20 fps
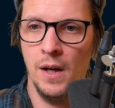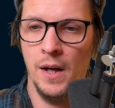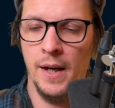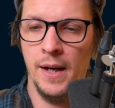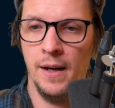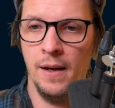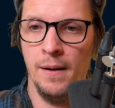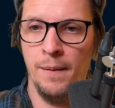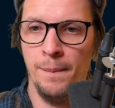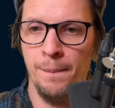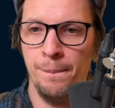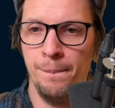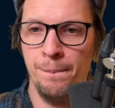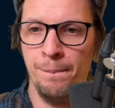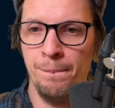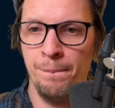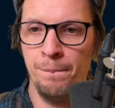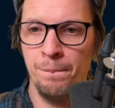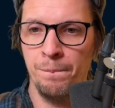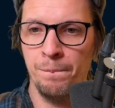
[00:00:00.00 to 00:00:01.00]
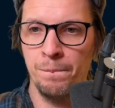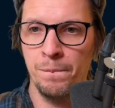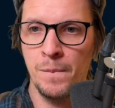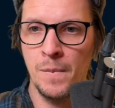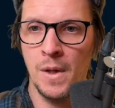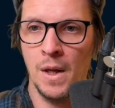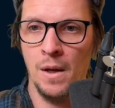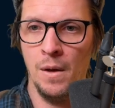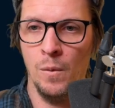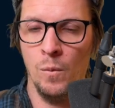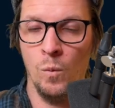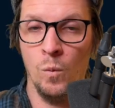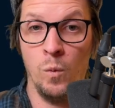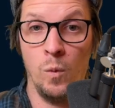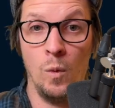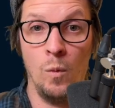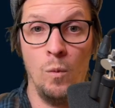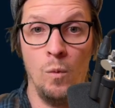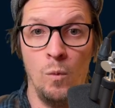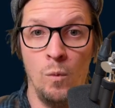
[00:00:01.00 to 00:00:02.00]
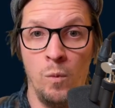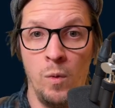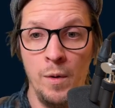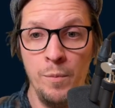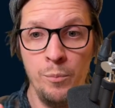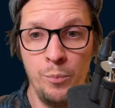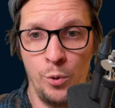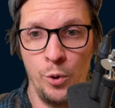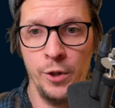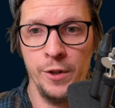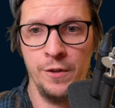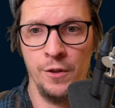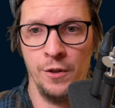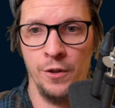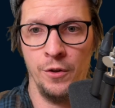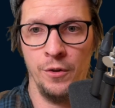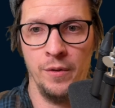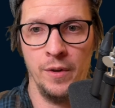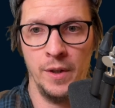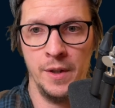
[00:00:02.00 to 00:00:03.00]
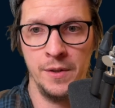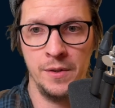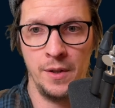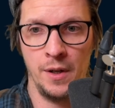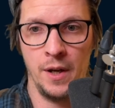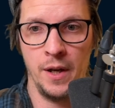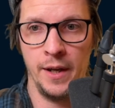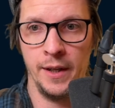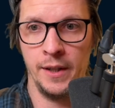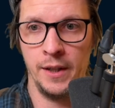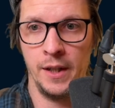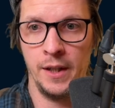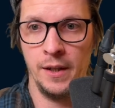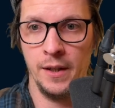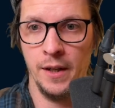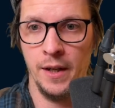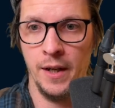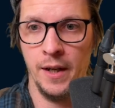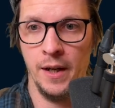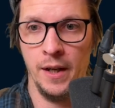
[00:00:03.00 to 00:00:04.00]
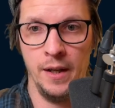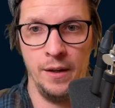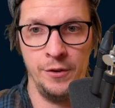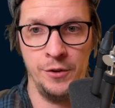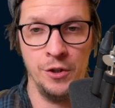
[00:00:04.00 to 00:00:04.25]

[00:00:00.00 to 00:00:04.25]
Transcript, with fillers: Um, one pointer though is like uh,